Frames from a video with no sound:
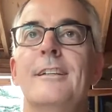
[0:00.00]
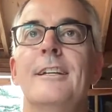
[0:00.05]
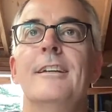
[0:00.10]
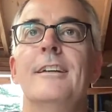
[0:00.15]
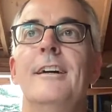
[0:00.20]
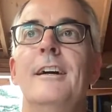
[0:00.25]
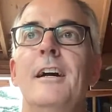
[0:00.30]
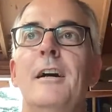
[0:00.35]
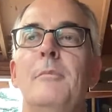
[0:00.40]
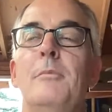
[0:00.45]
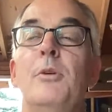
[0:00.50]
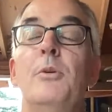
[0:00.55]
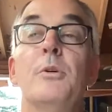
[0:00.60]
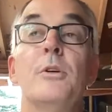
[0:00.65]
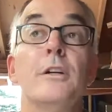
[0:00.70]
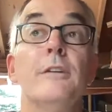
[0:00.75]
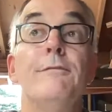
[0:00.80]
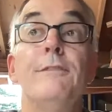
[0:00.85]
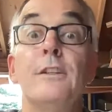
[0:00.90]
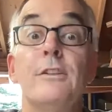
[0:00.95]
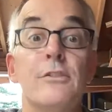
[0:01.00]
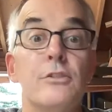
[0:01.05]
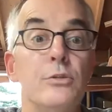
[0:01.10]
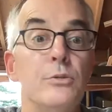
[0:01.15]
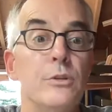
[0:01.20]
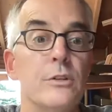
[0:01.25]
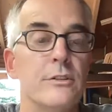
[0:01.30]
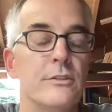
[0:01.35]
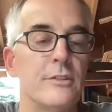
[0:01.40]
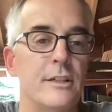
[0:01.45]
Or if it's
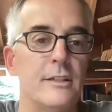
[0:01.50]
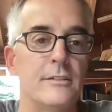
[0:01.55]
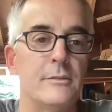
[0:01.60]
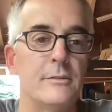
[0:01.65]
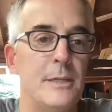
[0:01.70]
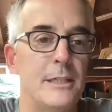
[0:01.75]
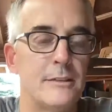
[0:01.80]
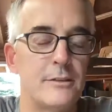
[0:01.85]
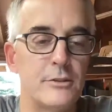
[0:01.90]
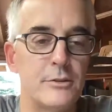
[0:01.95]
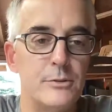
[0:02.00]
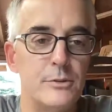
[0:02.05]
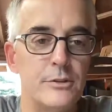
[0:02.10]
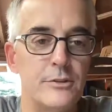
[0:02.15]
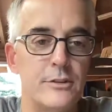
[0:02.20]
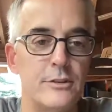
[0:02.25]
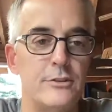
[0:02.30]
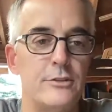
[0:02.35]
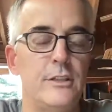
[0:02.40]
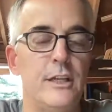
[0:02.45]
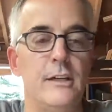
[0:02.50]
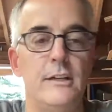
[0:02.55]
tools, tell us about the tools that you carry.